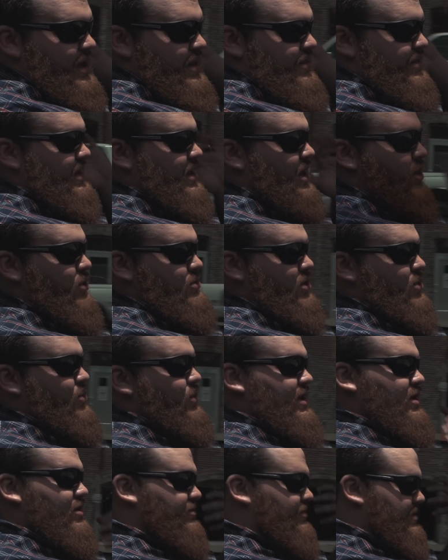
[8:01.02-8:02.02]
the owner
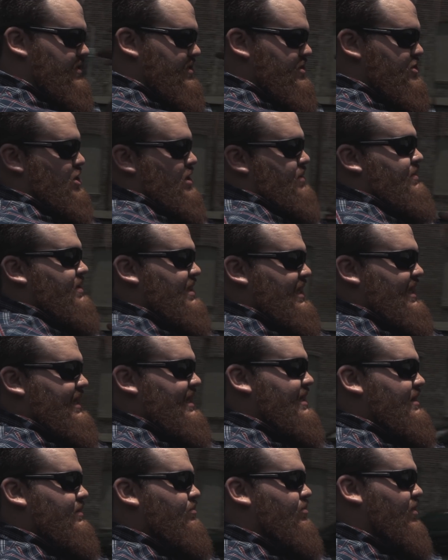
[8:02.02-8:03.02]
went over to Germany
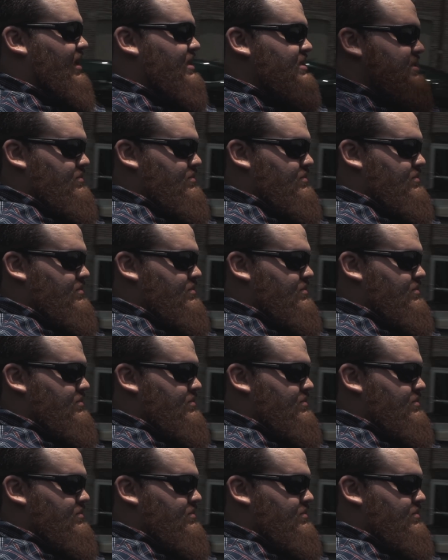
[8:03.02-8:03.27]
and brought